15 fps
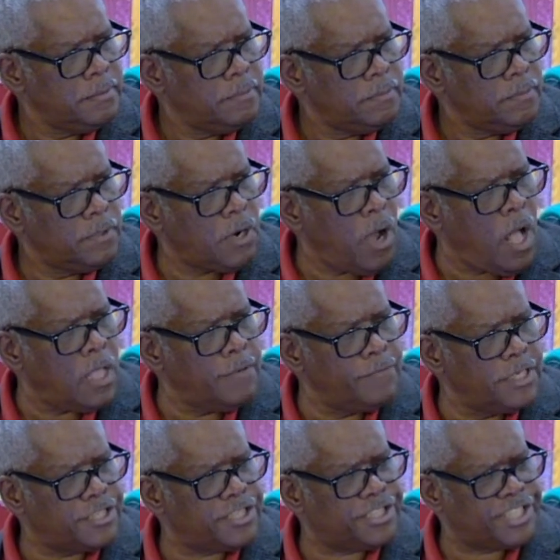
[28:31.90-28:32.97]
With all of
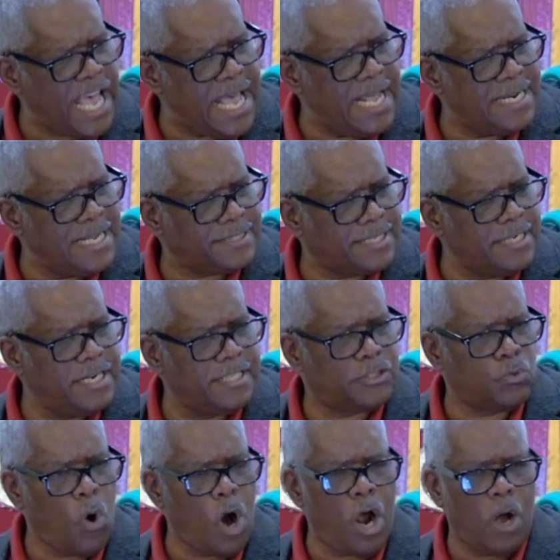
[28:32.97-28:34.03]
the sin that's in this
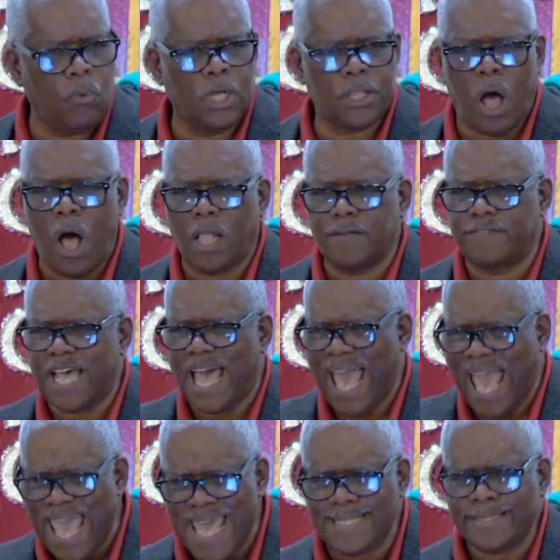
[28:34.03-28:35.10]
world, with all of the
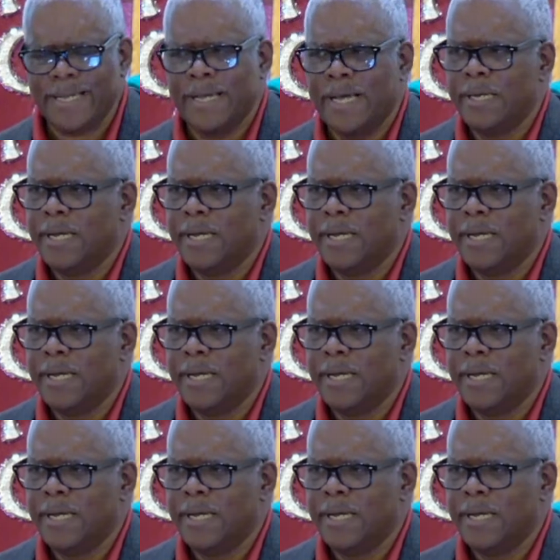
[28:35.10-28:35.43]
hate